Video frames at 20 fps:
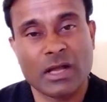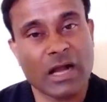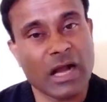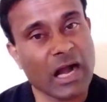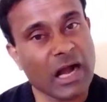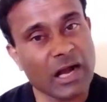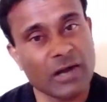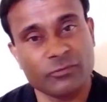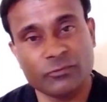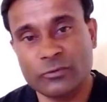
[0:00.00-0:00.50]

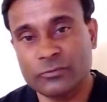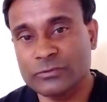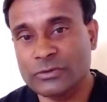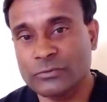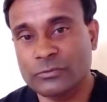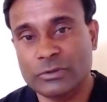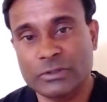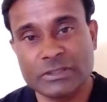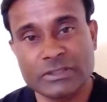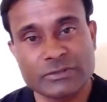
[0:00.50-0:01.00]
half of
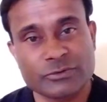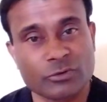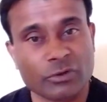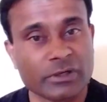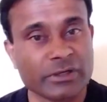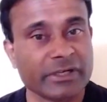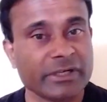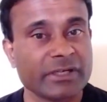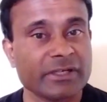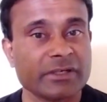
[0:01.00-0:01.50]
the work is
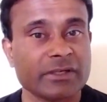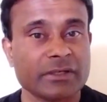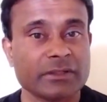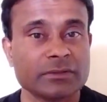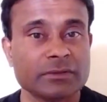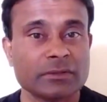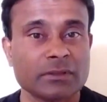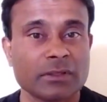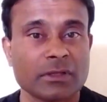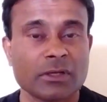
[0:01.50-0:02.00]
already
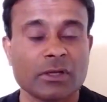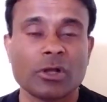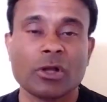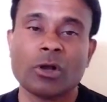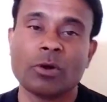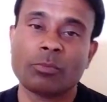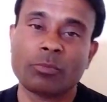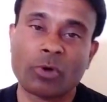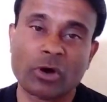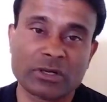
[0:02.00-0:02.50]
done.
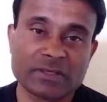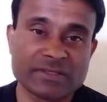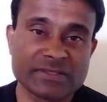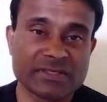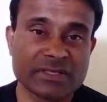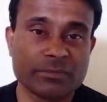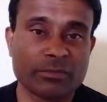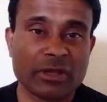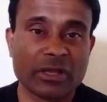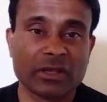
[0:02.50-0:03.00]

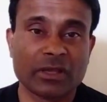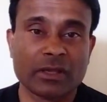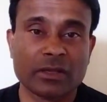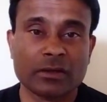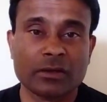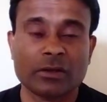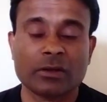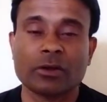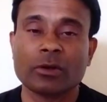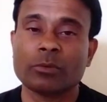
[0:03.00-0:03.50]
Policy
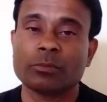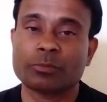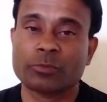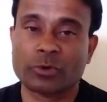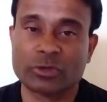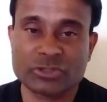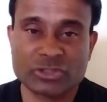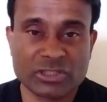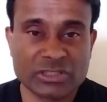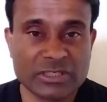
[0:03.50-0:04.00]
making,
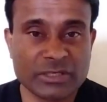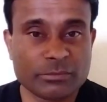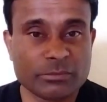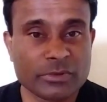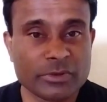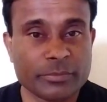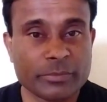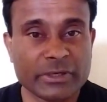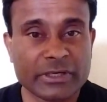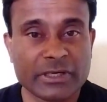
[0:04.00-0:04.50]
project
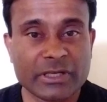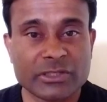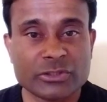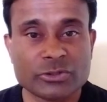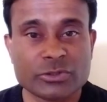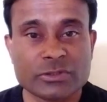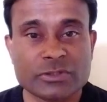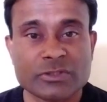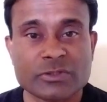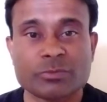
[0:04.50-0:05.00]

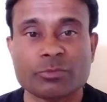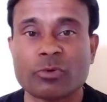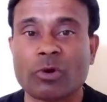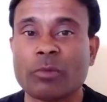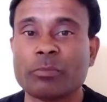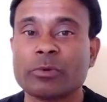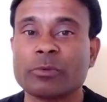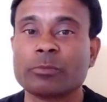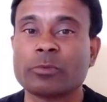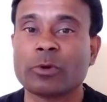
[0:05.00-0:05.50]
implementations,
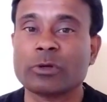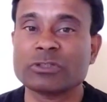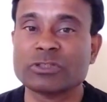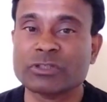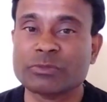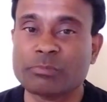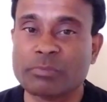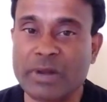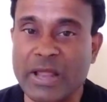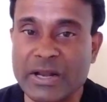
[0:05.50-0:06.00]
proper
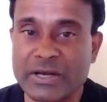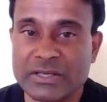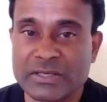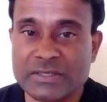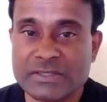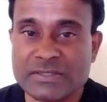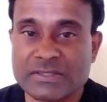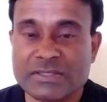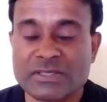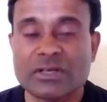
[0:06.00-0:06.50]
project
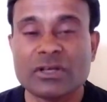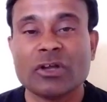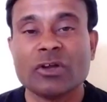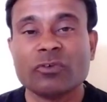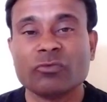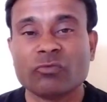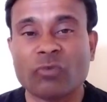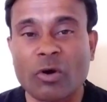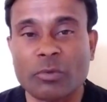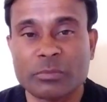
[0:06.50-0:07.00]
plannings,
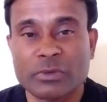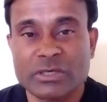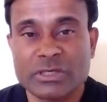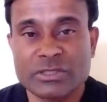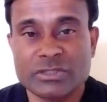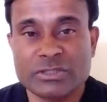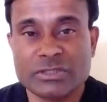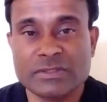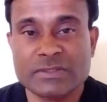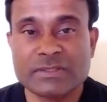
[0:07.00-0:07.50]

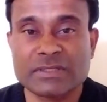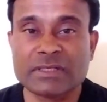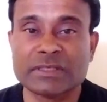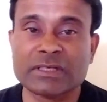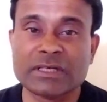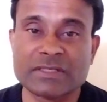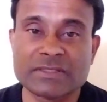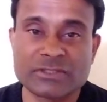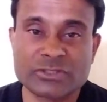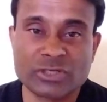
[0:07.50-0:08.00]
formulations
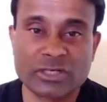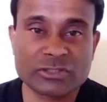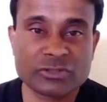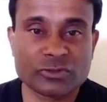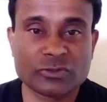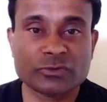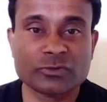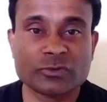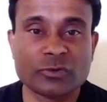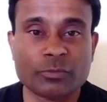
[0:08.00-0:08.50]
and
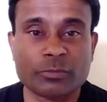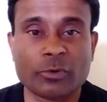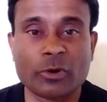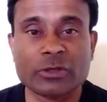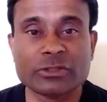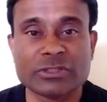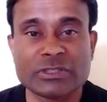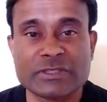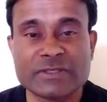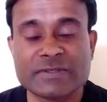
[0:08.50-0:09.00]
constructions of
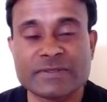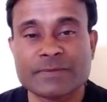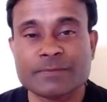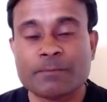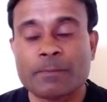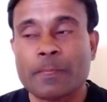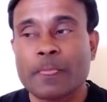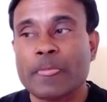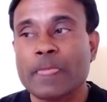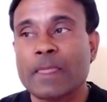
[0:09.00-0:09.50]
projects,